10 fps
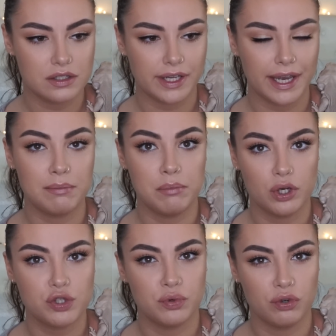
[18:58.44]
are getting
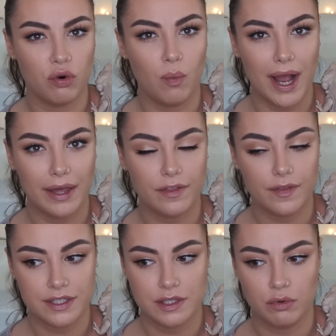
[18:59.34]
much more aware
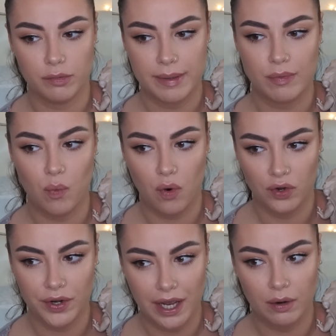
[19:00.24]
that this is what people
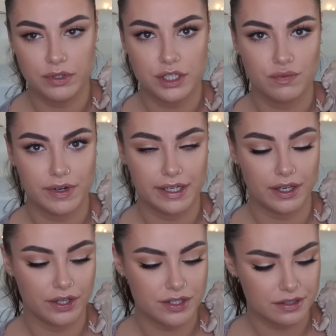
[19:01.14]
want now, which is really
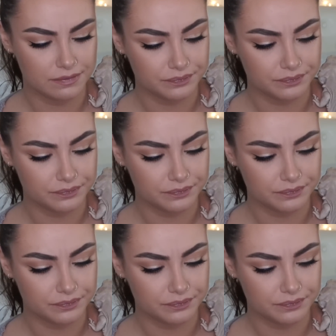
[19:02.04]
good.